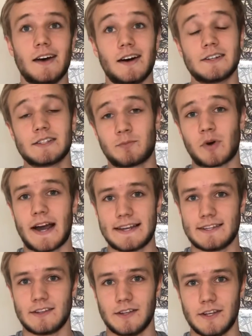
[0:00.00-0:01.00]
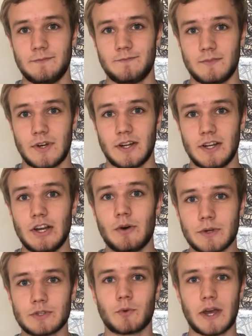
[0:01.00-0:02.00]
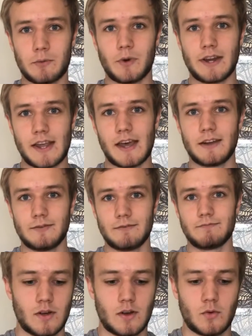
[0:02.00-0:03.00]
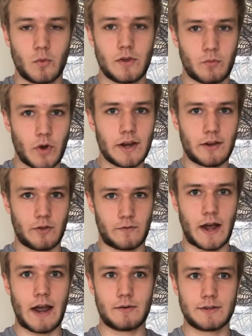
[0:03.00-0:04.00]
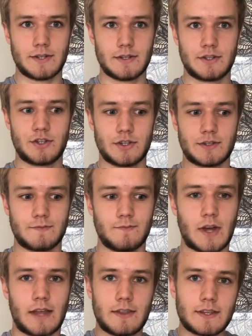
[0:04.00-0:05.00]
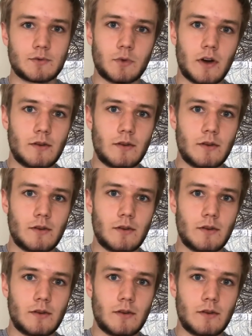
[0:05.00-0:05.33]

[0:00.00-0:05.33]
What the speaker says: Unsurprisingly, no one's weighed one yet. We've weighed other viruses, just not this one.